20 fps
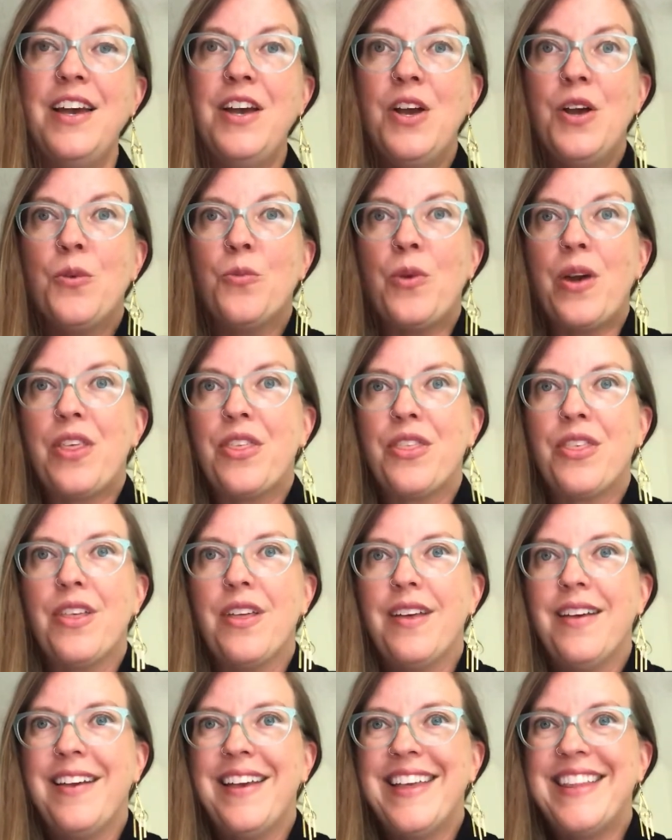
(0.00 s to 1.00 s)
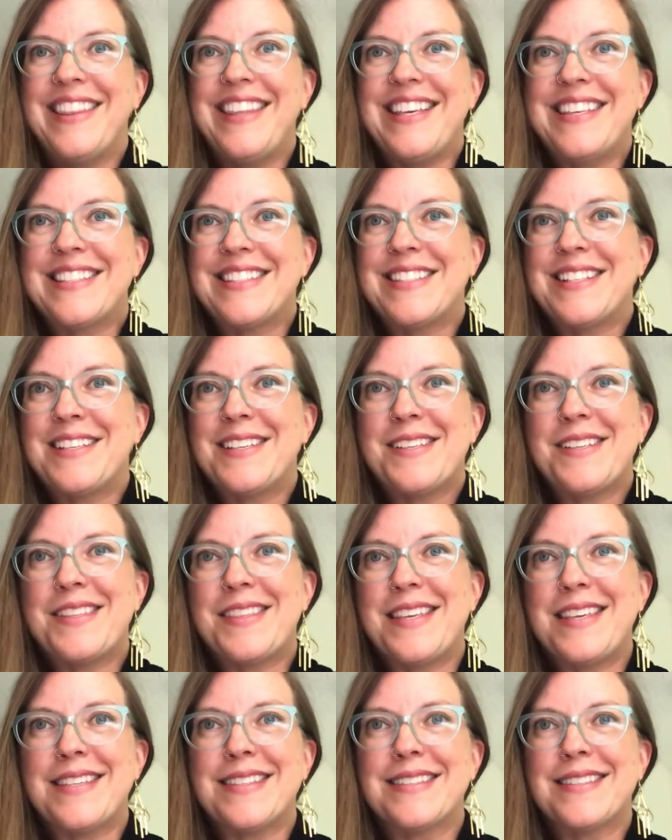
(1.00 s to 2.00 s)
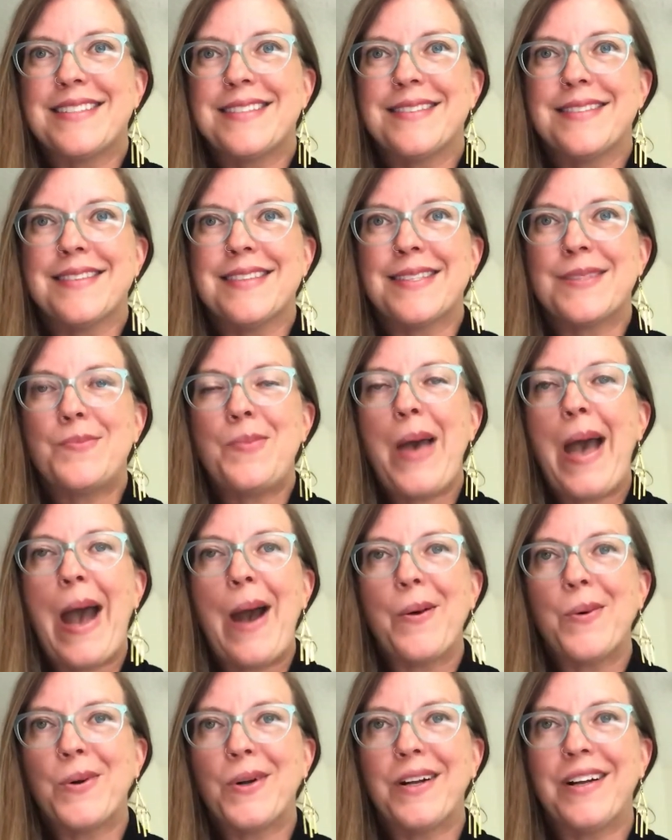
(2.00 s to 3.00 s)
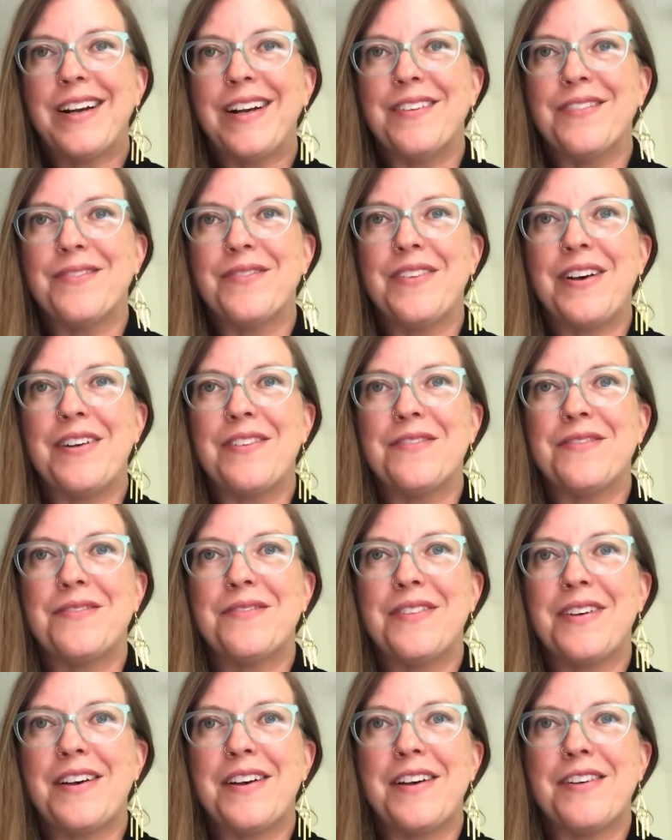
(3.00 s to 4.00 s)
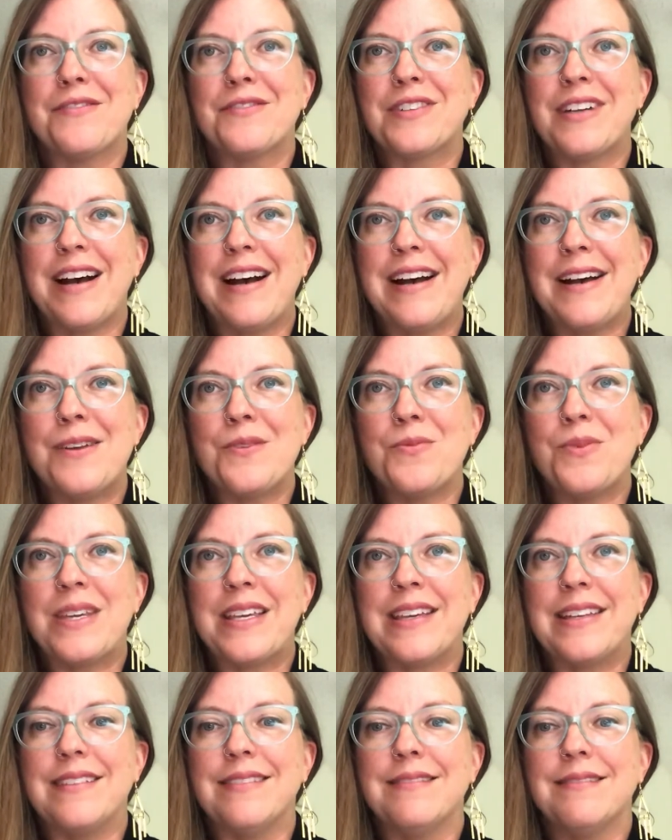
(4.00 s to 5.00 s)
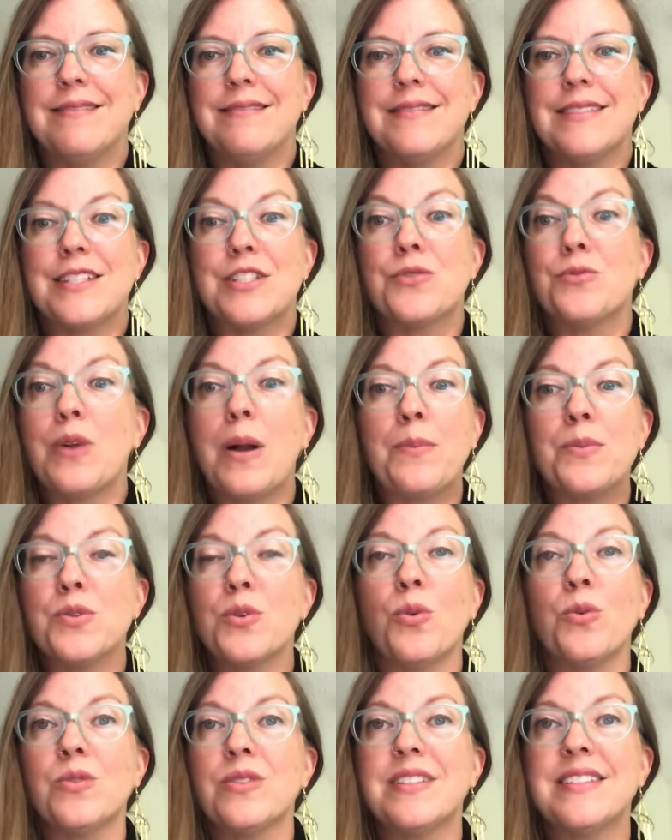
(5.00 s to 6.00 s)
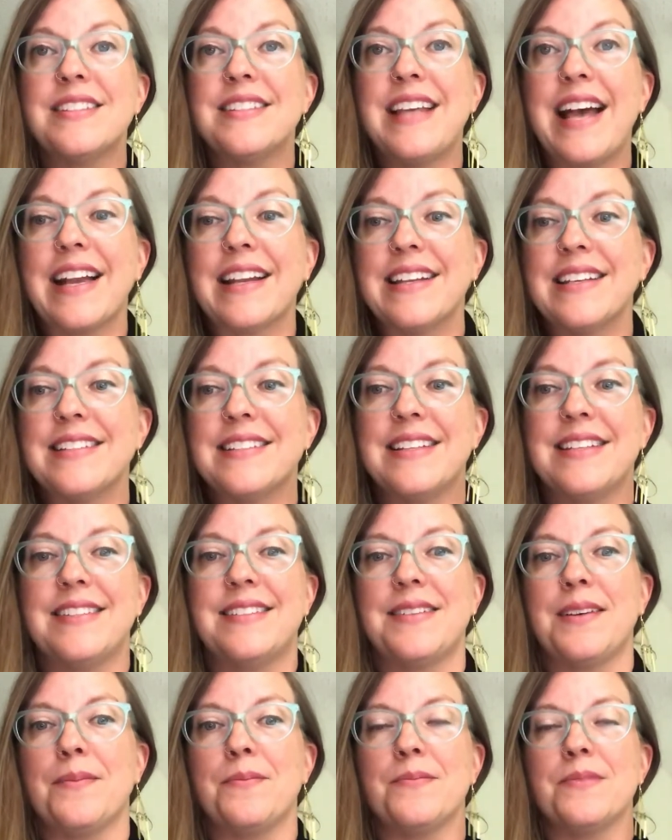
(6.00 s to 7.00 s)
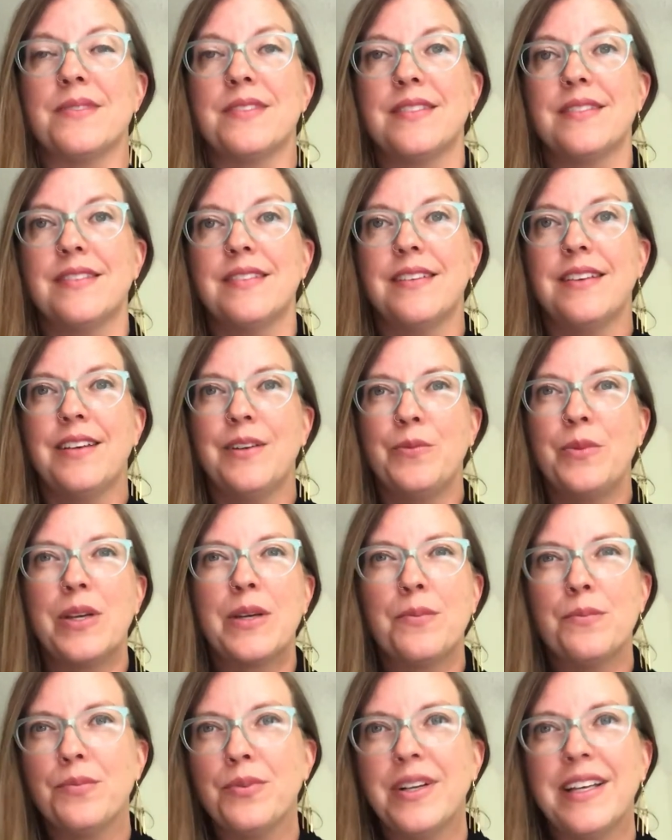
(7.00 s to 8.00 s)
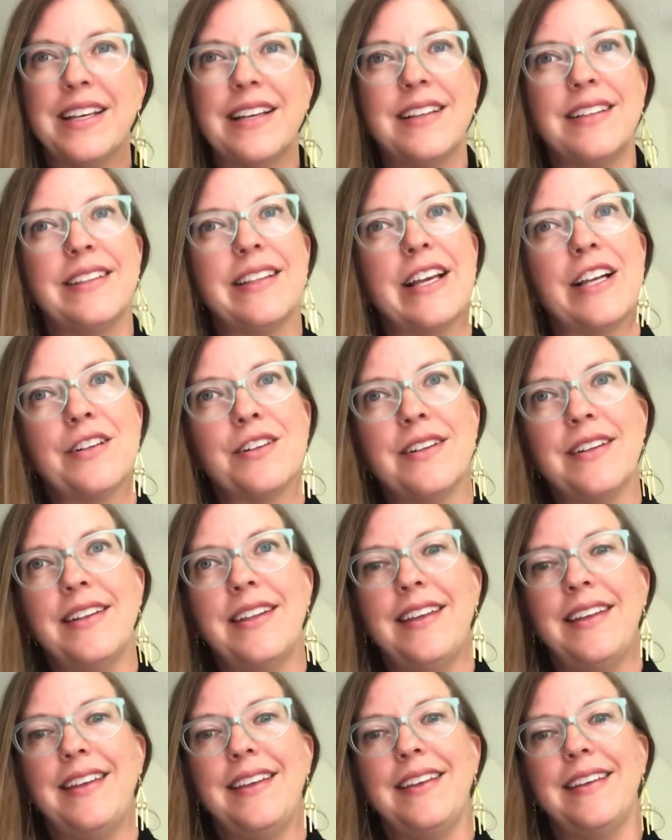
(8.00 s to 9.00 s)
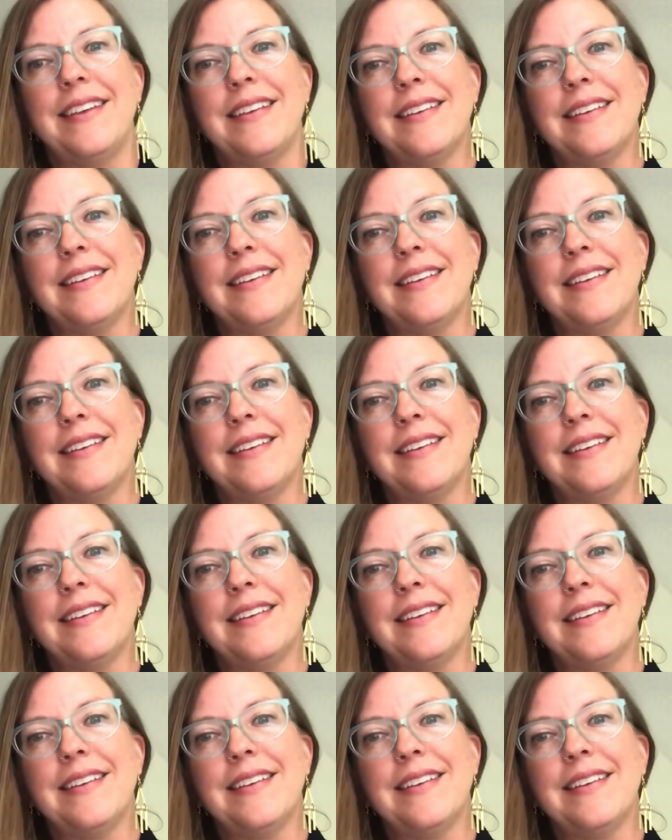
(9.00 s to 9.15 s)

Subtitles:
With this power of God, we can disrupt old stagnant systems. We can bring clarity